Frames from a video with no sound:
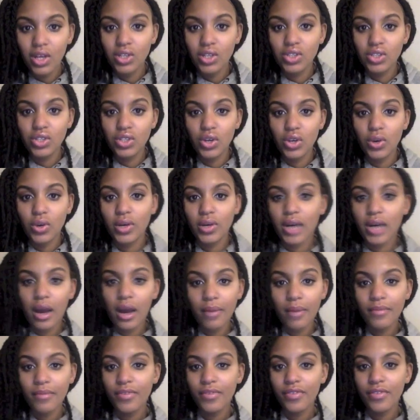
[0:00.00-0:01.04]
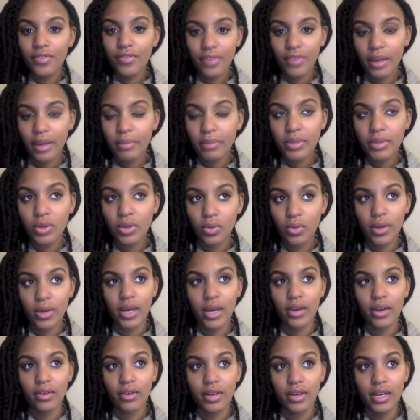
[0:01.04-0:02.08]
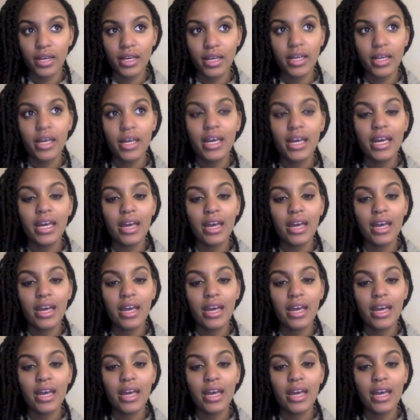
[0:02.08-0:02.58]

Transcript: So come February,